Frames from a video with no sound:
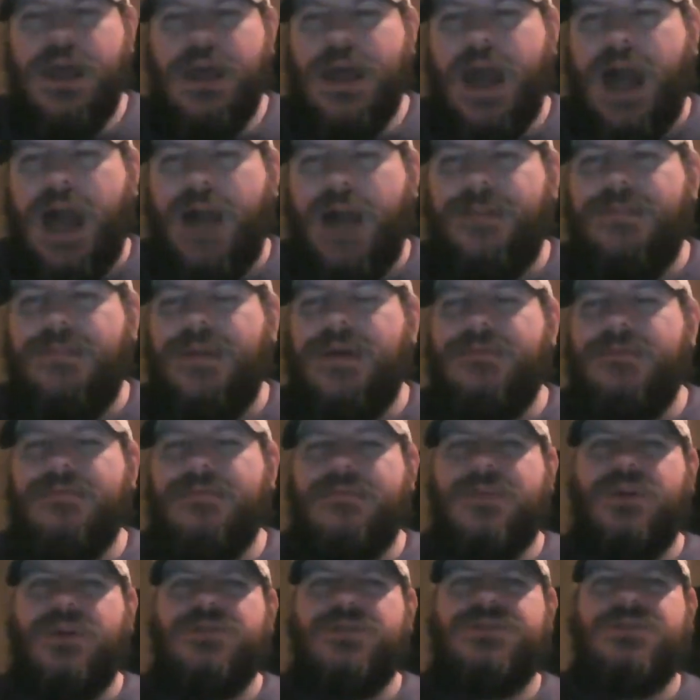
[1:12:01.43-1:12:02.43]
met
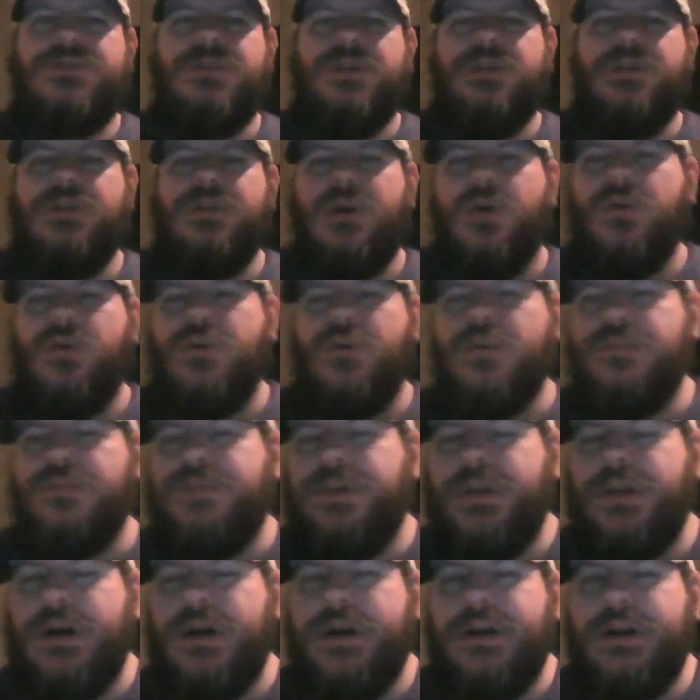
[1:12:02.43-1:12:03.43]
most of the local
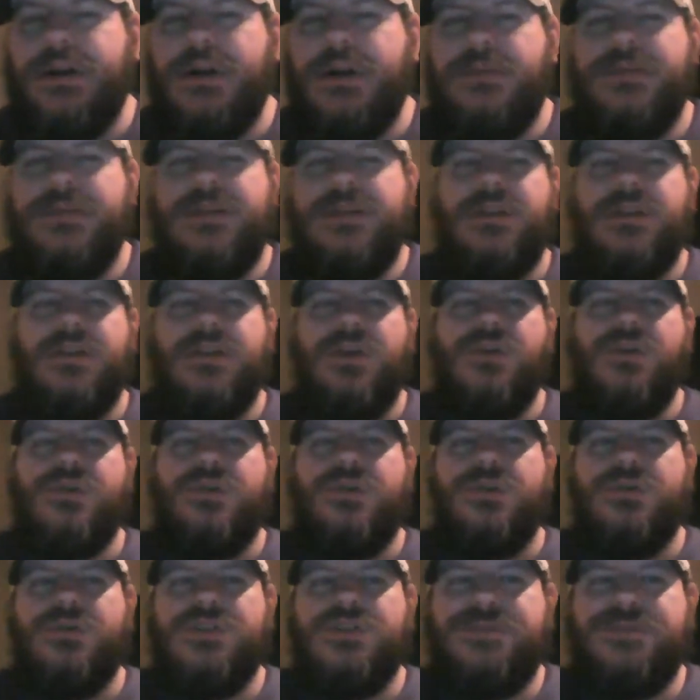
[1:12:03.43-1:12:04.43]

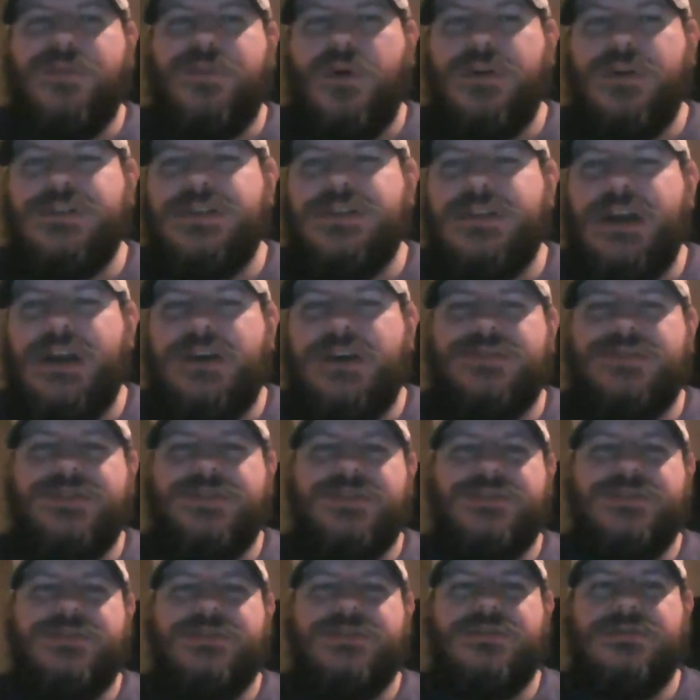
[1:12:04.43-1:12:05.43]
sports
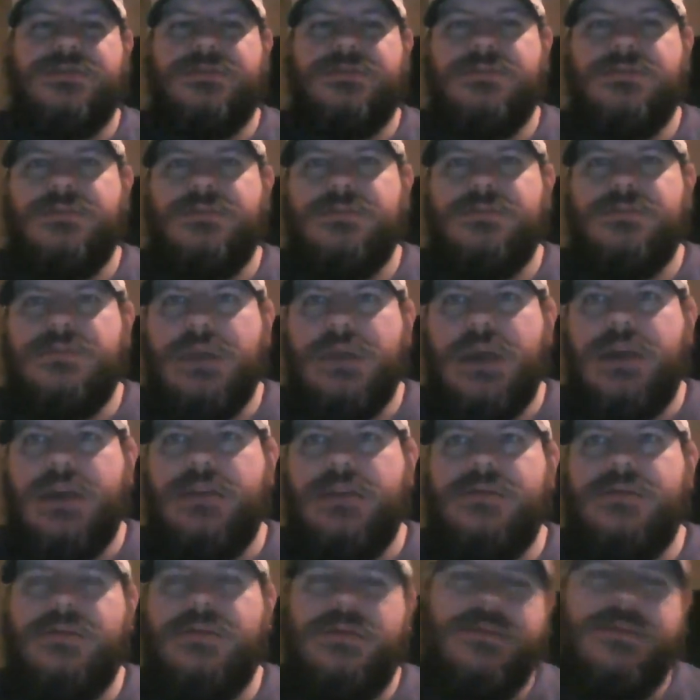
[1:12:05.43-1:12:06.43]
announcers
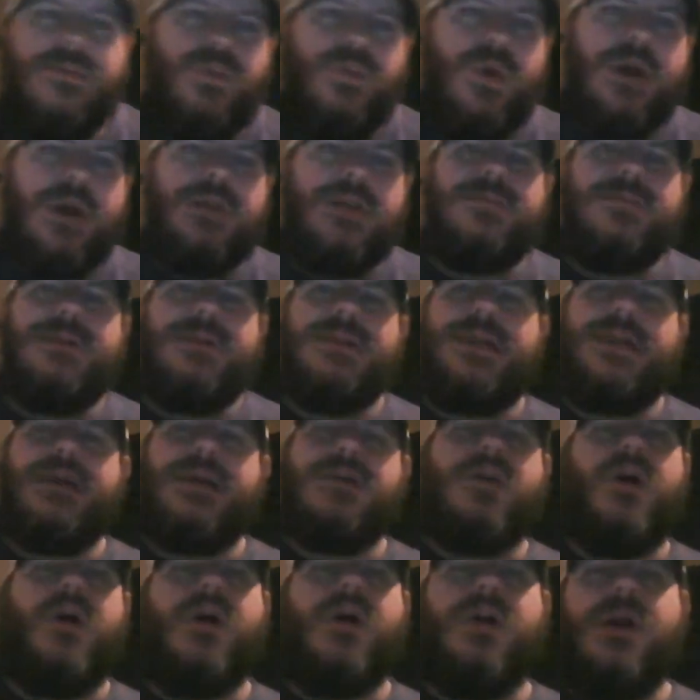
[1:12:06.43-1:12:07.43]
and weathermen, like Carl